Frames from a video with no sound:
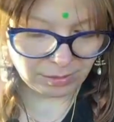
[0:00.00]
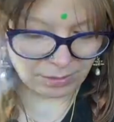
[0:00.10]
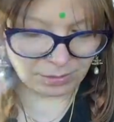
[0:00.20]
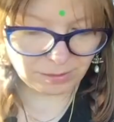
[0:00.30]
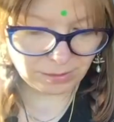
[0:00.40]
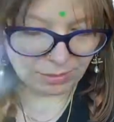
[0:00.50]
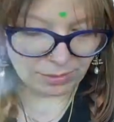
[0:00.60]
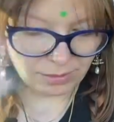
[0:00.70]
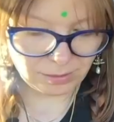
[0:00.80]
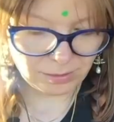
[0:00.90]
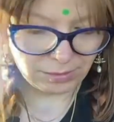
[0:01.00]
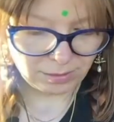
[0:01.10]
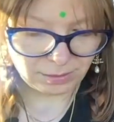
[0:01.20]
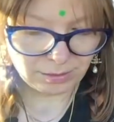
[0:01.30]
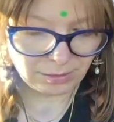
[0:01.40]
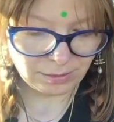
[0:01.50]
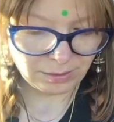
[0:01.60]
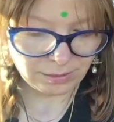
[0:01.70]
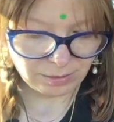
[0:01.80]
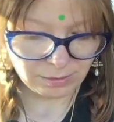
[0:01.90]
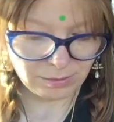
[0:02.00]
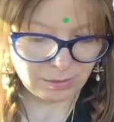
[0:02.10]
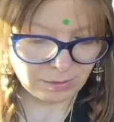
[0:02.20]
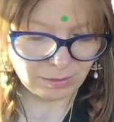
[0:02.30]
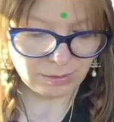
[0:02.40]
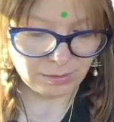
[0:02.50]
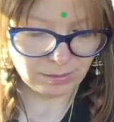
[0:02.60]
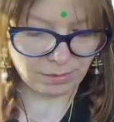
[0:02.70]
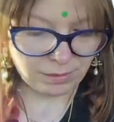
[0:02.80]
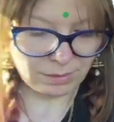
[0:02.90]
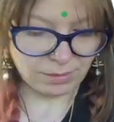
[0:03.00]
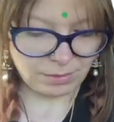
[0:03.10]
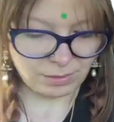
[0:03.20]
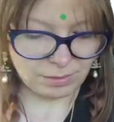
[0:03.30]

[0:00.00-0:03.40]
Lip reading: No words are spoken by the person on screen.